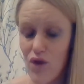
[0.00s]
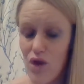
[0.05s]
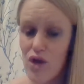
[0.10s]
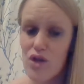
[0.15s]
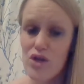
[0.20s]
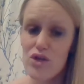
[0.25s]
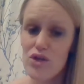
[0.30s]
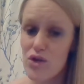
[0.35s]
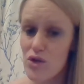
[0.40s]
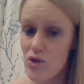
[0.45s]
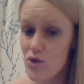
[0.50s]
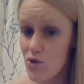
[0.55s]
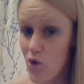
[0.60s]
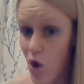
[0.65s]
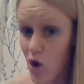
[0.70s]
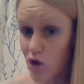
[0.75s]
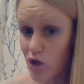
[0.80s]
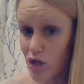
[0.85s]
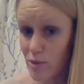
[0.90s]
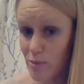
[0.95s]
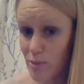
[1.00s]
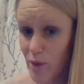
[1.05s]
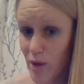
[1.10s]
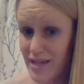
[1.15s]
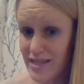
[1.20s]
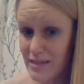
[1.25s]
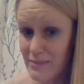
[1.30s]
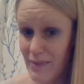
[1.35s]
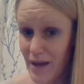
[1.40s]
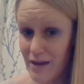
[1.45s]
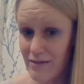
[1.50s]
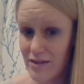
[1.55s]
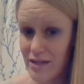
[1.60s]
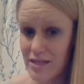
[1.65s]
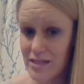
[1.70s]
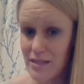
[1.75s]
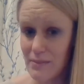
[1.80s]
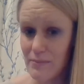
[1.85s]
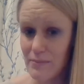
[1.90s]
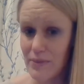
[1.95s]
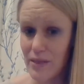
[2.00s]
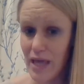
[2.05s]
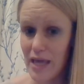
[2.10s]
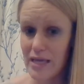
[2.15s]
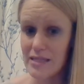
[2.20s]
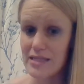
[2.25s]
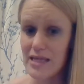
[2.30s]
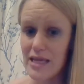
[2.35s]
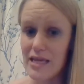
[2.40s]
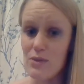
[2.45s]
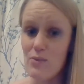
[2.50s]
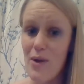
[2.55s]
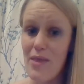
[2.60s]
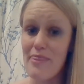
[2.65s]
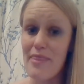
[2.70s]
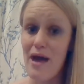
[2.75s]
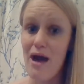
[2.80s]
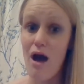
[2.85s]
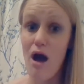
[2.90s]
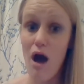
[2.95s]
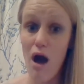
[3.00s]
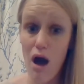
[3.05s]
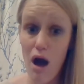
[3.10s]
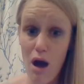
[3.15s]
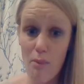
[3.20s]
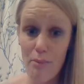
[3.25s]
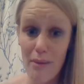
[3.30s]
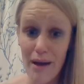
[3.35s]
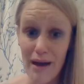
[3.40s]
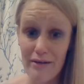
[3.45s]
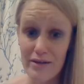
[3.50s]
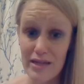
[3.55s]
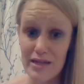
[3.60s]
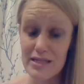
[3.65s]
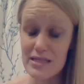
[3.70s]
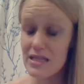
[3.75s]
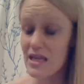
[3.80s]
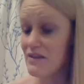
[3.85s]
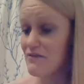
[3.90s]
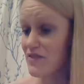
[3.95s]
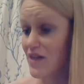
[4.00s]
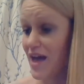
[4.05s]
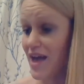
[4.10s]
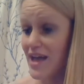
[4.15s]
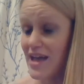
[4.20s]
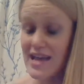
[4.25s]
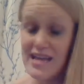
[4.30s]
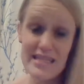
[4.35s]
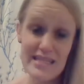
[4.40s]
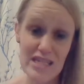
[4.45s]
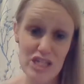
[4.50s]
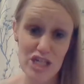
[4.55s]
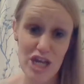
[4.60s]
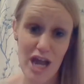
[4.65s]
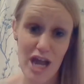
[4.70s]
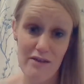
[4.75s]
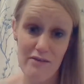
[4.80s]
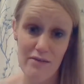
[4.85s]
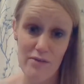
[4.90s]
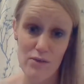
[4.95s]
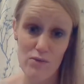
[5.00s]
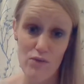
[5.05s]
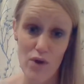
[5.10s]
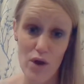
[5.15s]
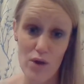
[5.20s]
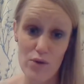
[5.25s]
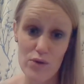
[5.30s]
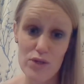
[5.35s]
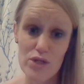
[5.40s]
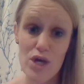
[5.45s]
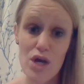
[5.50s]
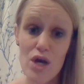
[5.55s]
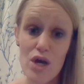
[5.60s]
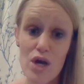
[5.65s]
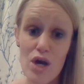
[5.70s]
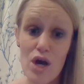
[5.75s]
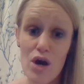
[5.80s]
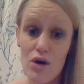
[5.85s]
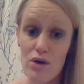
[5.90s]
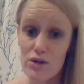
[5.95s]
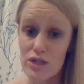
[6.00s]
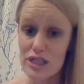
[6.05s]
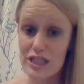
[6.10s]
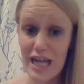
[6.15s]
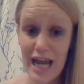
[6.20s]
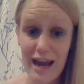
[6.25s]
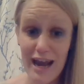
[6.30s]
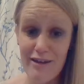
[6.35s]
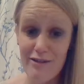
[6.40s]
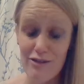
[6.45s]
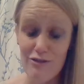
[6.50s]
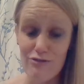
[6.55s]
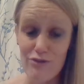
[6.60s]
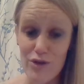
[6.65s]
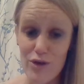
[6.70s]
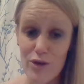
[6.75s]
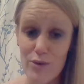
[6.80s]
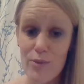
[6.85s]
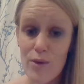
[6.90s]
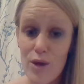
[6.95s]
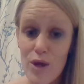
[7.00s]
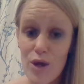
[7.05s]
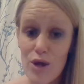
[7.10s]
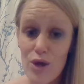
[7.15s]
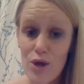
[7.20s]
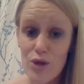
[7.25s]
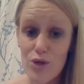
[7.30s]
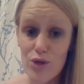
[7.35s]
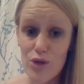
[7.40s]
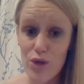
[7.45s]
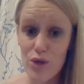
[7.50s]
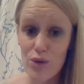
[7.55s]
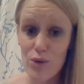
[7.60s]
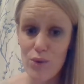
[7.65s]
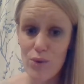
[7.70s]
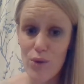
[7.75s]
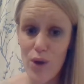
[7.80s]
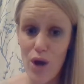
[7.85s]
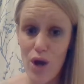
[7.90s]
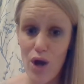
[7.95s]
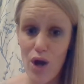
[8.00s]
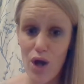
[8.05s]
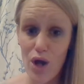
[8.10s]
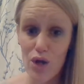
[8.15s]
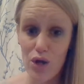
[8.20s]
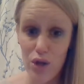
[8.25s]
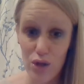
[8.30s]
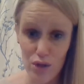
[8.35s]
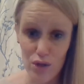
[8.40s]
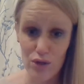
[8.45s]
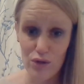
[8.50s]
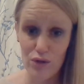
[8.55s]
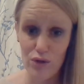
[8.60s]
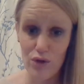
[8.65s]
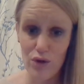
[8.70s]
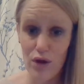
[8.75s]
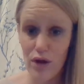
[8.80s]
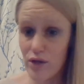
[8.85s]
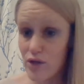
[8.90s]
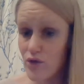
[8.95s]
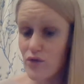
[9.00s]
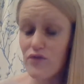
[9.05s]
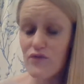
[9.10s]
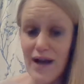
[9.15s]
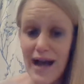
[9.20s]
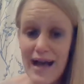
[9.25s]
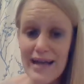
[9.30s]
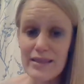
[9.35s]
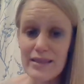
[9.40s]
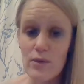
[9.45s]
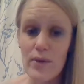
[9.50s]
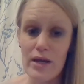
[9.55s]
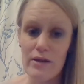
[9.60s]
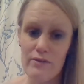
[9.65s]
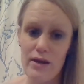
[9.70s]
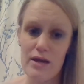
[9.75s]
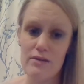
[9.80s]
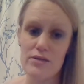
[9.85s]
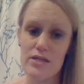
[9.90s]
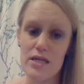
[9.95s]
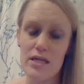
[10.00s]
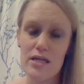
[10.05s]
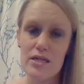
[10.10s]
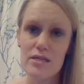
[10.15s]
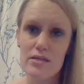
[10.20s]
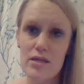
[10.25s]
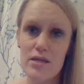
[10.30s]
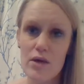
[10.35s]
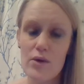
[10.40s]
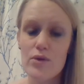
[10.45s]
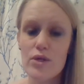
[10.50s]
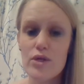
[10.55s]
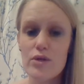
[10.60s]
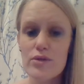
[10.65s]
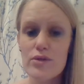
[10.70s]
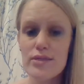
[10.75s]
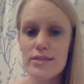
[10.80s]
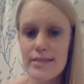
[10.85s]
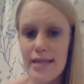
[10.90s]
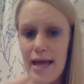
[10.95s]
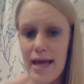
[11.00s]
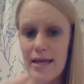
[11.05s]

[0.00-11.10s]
Why can't you? Thousands of people all the time follow marathon training plans. There's nothing special about it. You can do it. Let's not overcomplicate things too much.